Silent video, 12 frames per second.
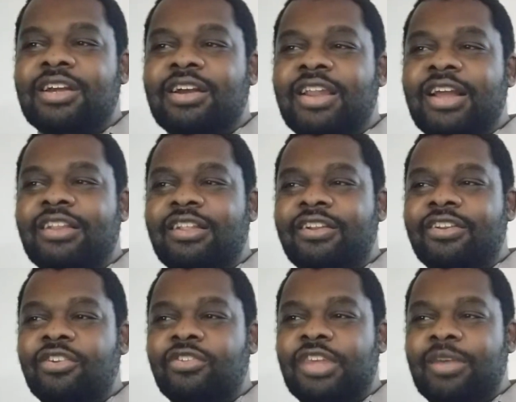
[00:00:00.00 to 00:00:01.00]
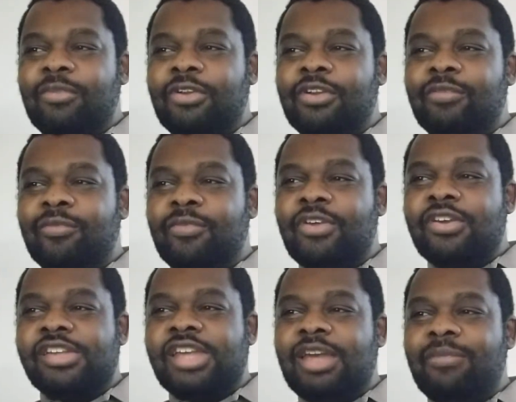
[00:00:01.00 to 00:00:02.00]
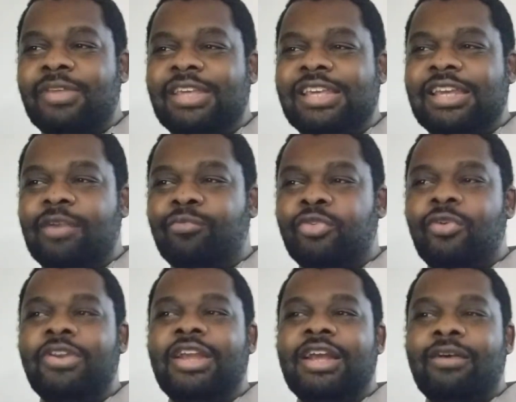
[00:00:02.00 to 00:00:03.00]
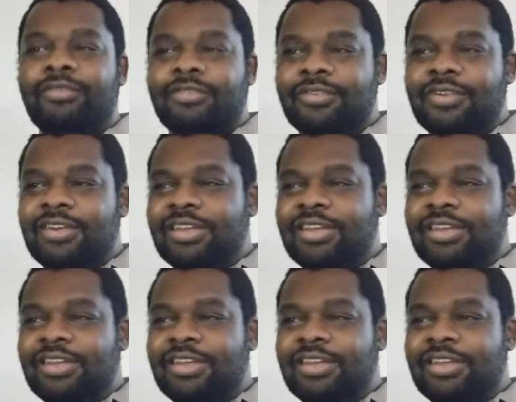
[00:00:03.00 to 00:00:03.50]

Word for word: Uh, I tell her to use him, her, him, uh, him he, him pronouns.